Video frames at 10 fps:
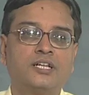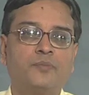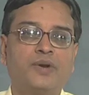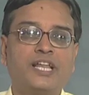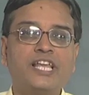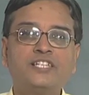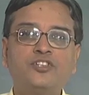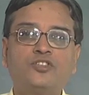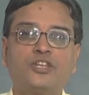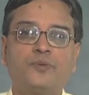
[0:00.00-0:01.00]
but
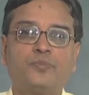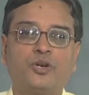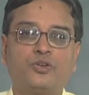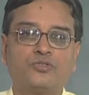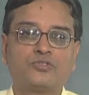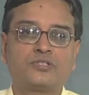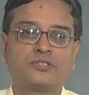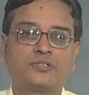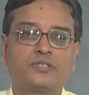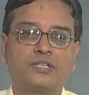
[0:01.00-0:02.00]
easy to reproduce,
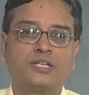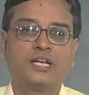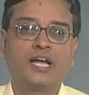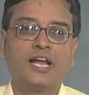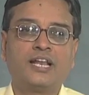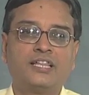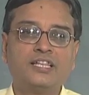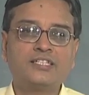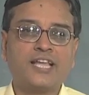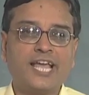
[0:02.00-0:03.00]
and
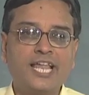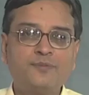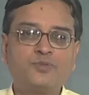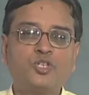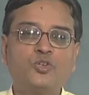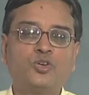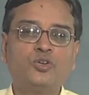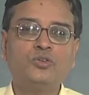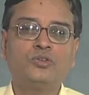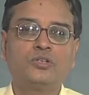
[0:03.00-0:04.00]
this helps you
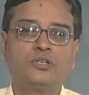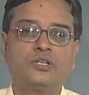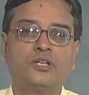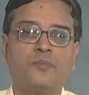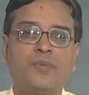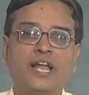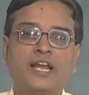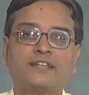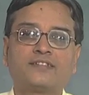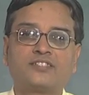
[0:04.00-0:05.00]
to make
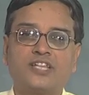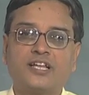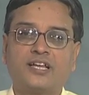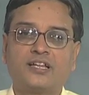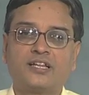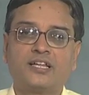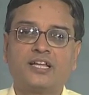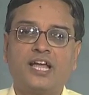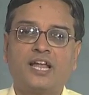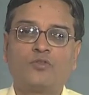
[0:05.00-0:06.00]
it as a sticker,
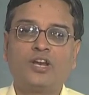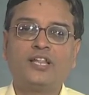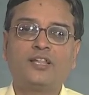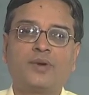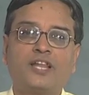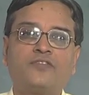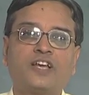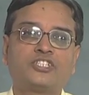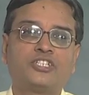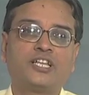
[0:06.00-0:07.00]
and only the
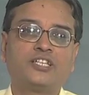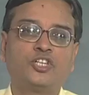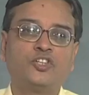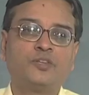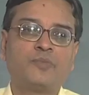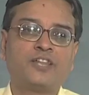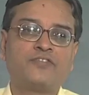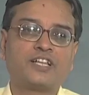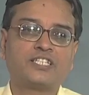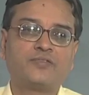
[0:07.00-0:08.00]
manufacturer, genuine
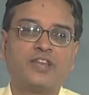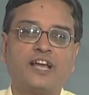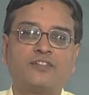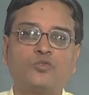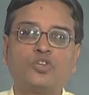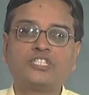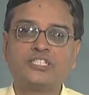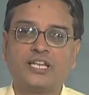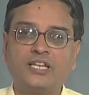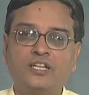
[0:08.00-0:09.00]
manufacturer, will have the
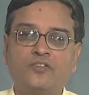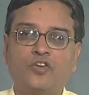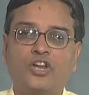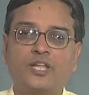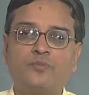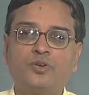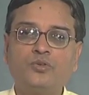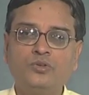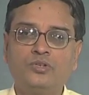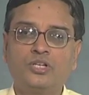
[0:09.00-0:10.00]
original for him
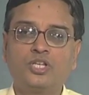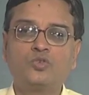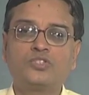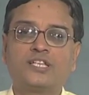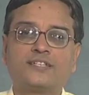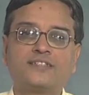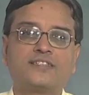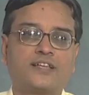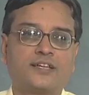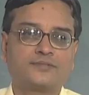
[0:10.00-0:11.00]
to use it as a
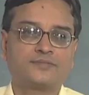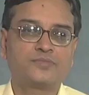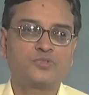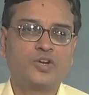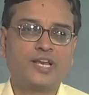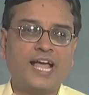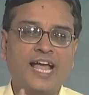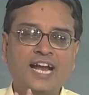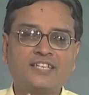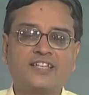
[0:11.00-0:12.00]
sticker. So, it
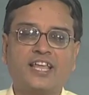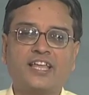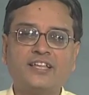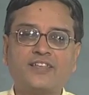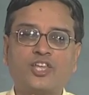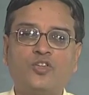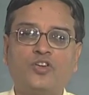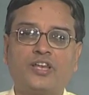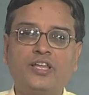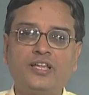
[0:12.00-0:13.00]
acts like a
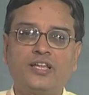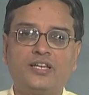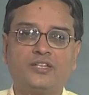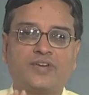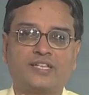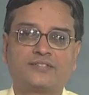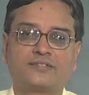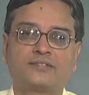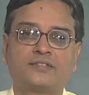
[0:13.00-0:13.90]
security device.